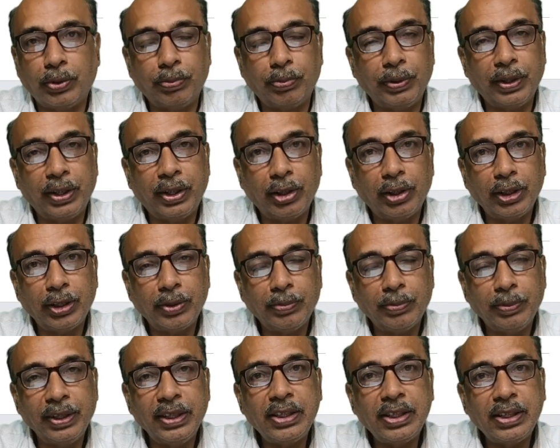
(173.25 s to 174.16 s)
Withdrawals
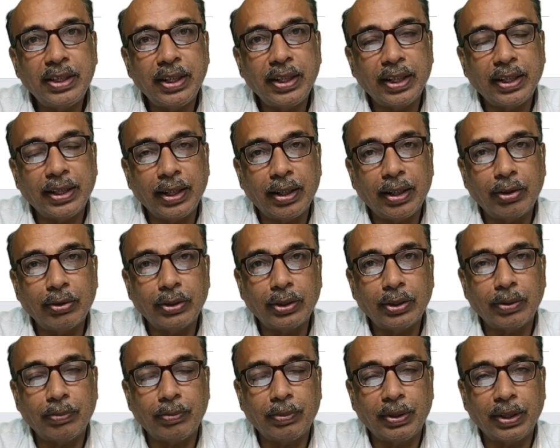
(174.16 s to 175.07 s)
means taking out the
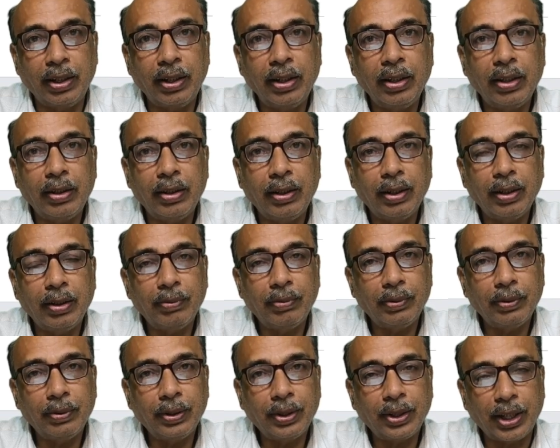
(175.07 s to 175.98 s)
money,
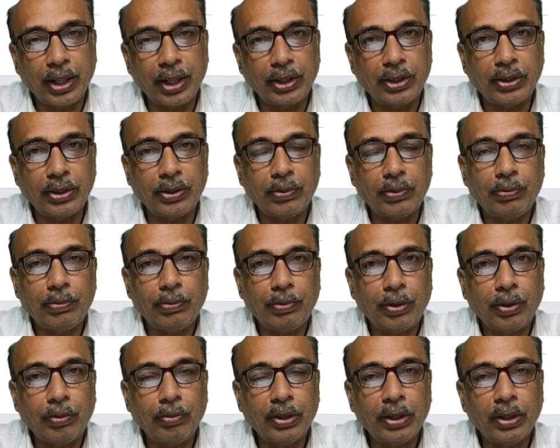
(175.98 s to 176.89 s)
cash
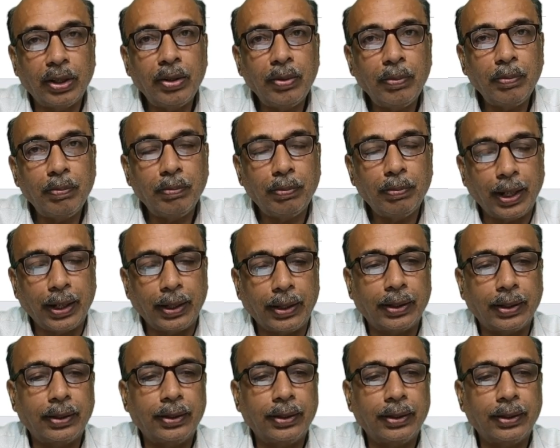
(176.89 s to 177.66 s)
from the bank.